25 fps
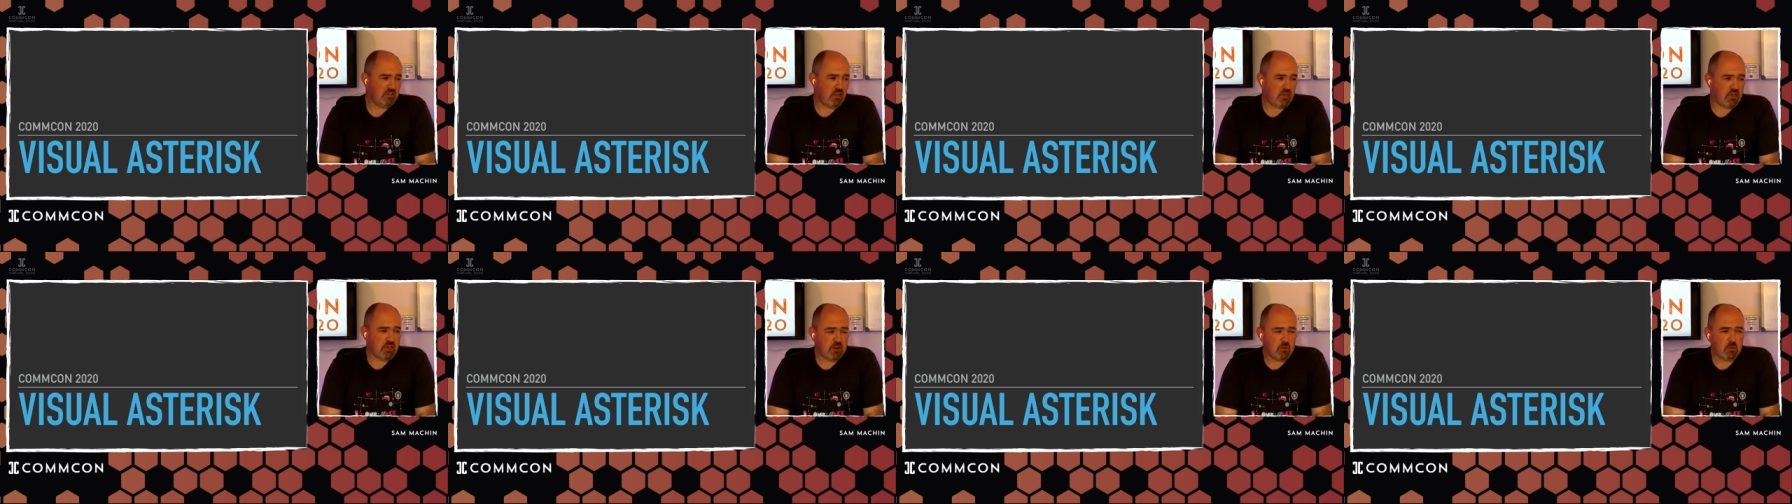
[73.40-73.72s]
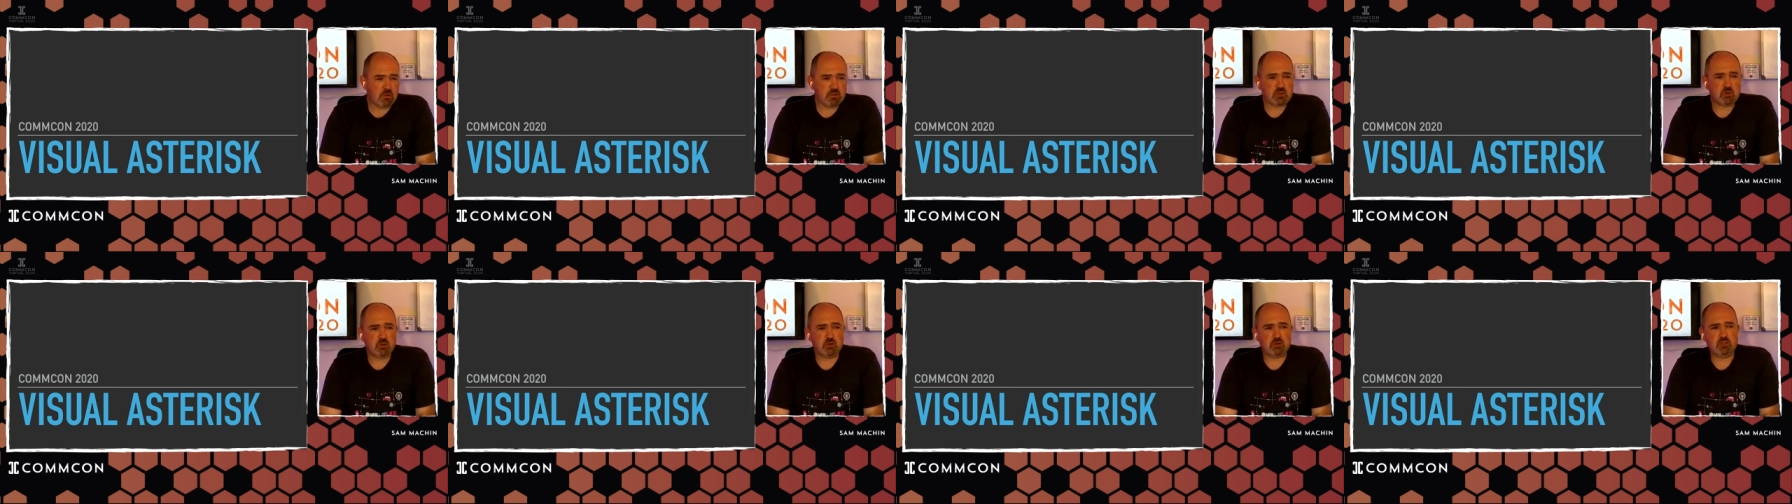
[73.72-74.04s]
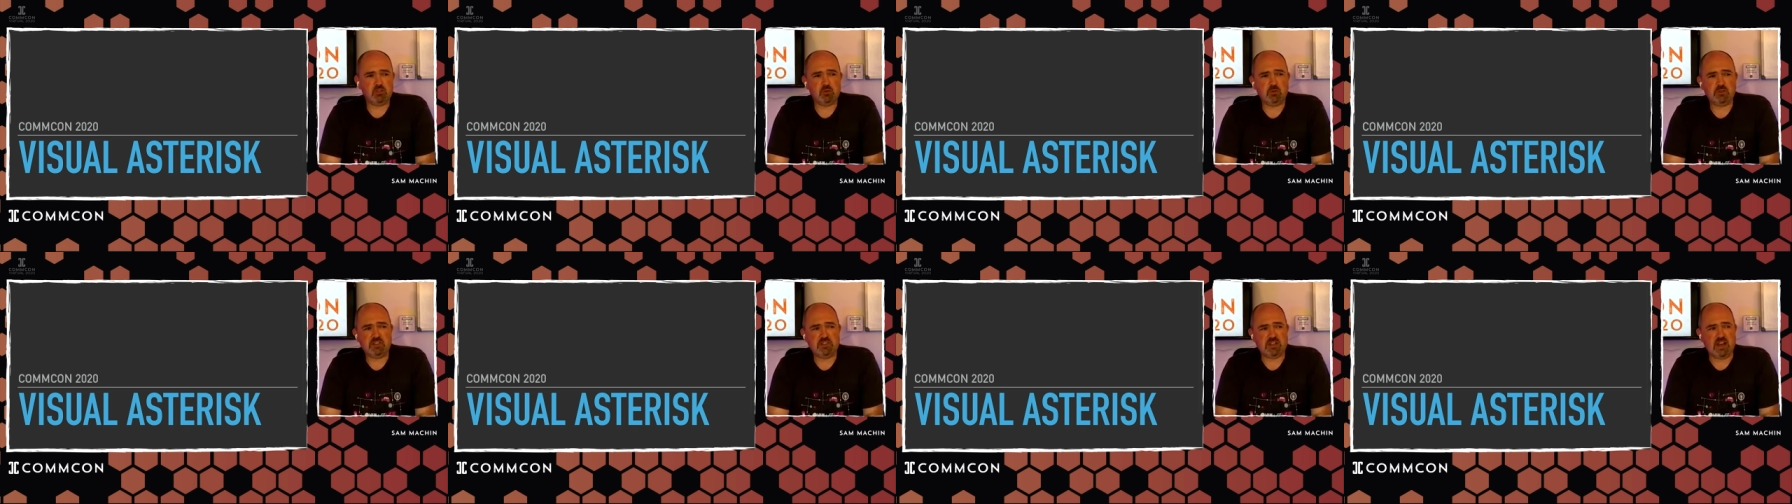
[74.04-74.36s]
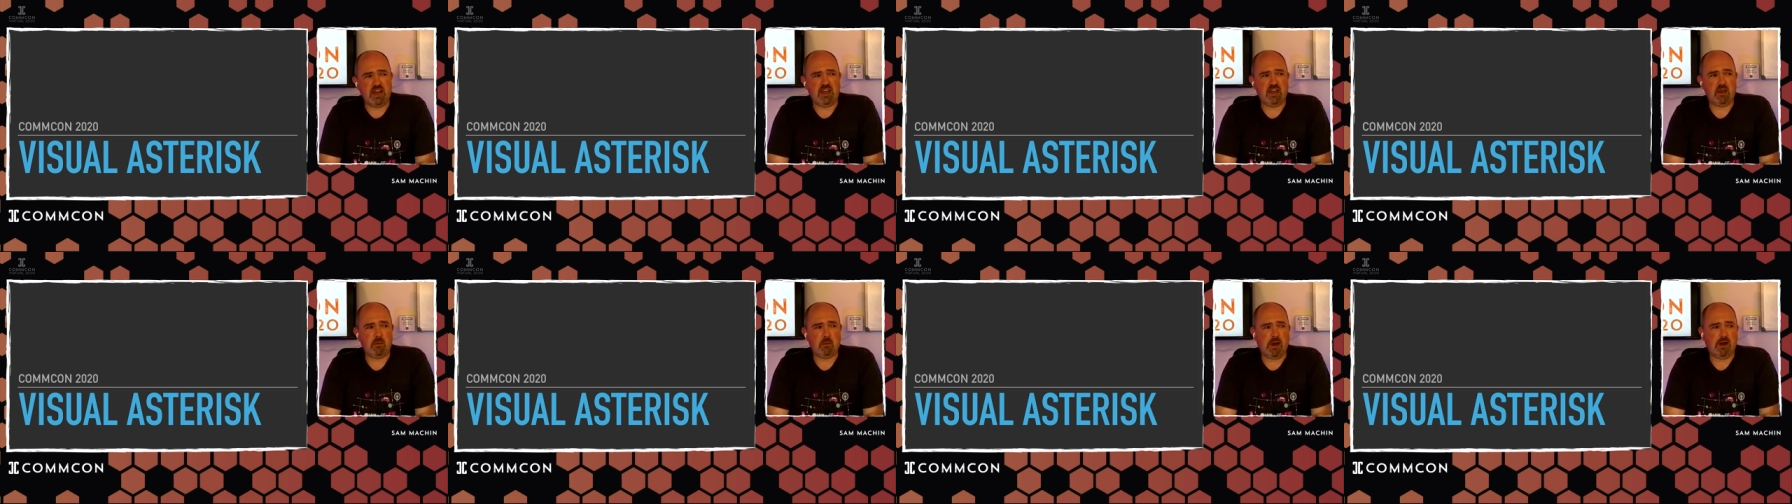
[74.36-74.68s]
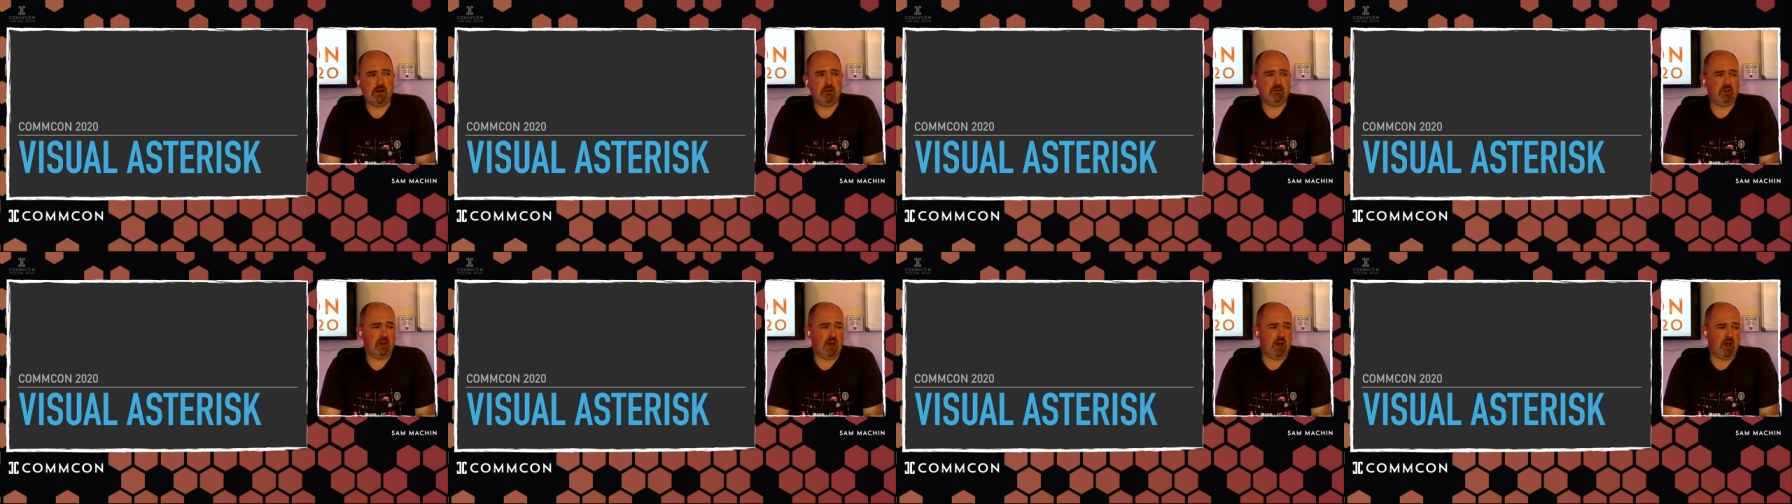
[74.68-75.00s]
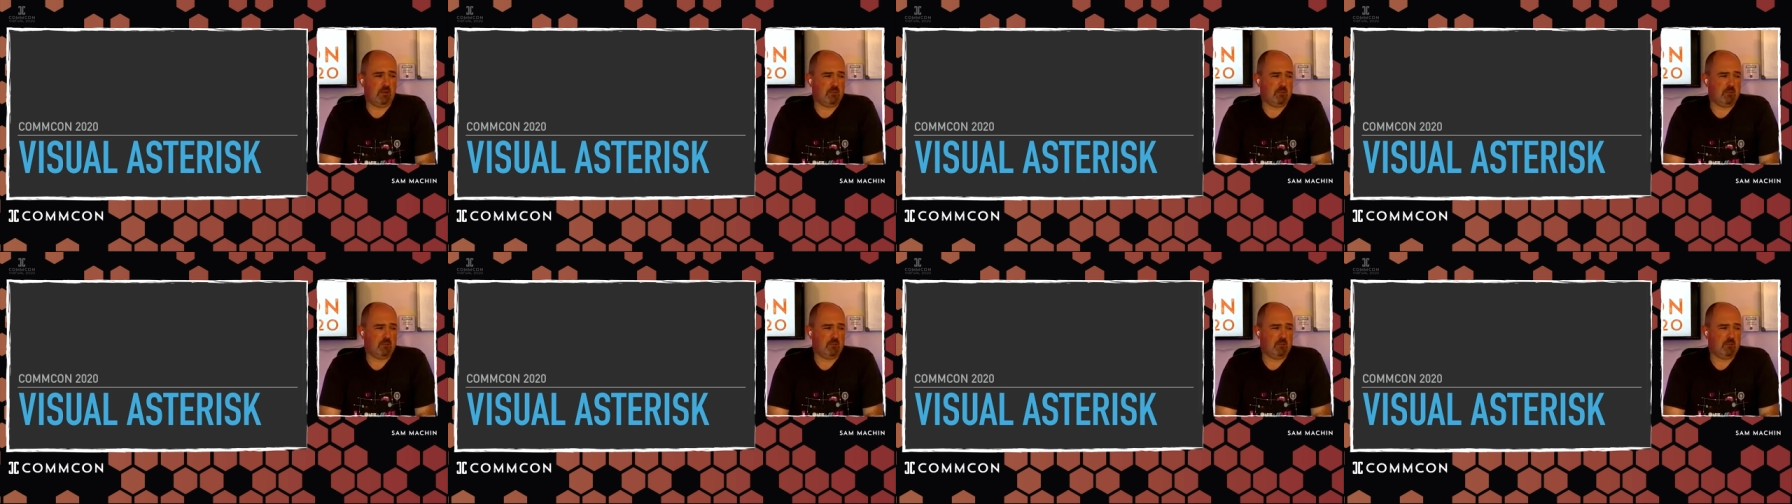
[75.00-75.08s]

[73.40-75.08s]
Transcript: So the thing I want to talk to you today about,